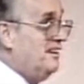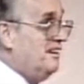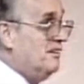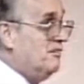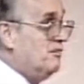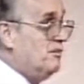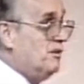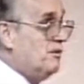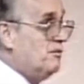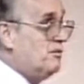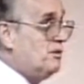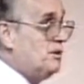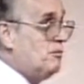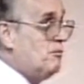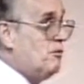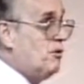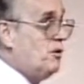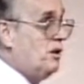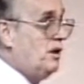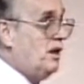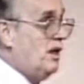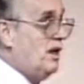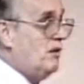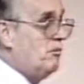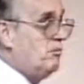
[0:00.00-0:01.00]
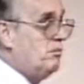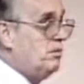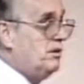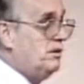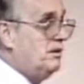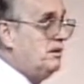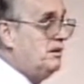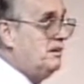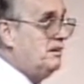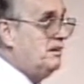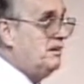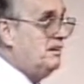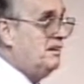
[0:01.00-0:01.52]
you've given them all up.
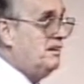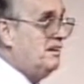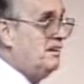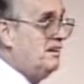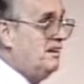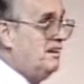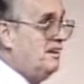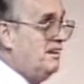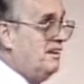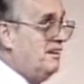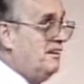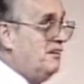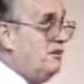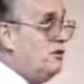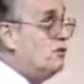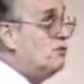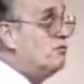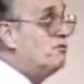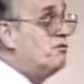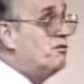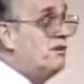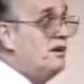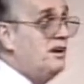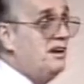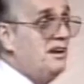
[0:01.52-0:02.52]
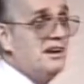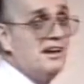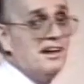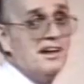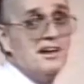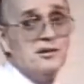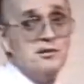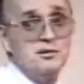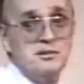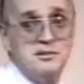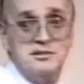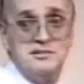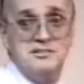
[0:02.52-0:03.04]
You're free
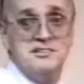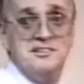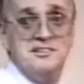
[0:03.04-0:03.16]
now.